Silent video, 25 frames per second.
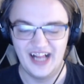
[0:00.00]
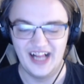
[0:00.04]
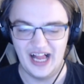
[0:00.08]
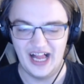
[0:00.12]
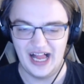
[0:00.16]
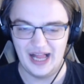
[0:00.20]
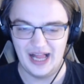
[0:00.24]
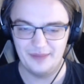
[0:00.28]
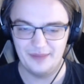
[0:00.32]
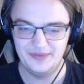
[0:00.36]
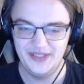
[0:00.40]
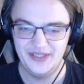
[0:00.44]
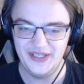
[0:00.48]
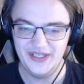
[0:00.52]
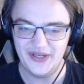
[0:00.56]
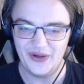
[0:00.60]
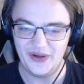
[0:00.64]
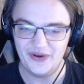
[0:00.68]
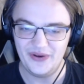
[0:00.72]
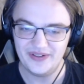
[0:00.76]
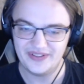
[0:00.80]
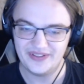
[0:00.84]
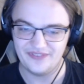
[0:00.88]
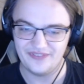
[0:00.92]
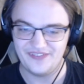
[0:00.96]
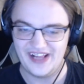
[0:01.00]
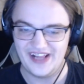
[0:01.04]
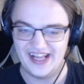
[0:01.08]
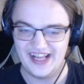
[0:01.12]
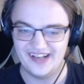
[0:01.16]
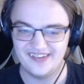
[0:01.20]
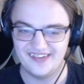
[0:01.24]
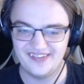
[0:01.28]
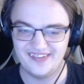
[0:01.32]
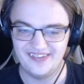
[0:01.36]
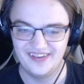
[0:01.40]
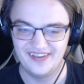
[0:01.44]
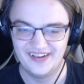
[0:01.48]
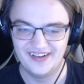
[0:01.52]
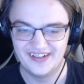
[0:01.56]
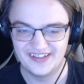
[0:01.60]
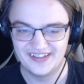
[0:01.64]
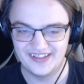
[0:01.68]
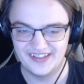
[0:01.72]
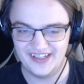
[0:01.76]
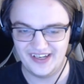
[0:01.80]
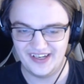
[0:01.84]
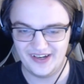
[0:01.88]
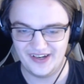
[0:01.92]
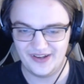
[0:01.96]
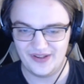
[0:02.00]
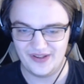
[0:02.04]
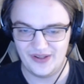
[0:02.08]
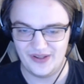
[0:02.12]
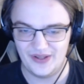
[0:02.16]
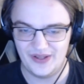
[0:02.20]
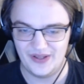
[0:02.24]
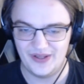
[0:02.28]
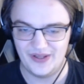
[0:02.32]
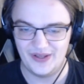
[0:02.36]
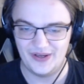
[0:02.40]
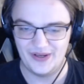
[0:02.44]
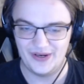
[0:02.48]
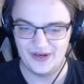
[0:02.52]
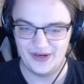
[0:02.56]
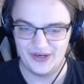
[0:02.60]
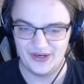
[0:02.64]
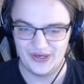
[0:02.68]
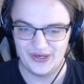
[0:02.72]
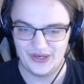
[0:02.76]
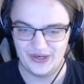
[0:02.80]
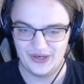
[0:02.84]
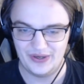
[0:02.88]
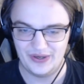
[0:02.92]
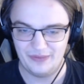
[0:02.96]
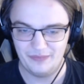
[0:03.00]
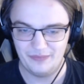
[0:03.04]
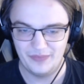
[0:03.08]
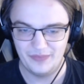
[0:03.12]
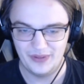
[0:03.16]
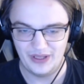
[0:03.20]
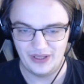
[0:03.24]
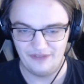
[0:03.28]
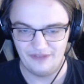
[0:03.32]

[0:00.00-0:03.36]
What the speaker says: The artifacts. There are